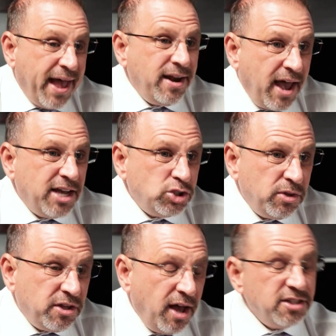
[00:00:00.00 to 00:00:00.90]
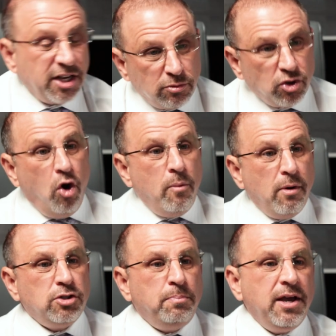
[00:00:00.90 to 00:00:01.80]
bad guys with guns. I know it's
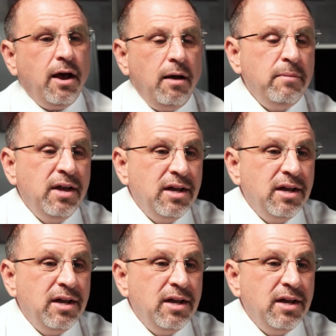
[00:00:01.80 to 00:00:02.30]
almost become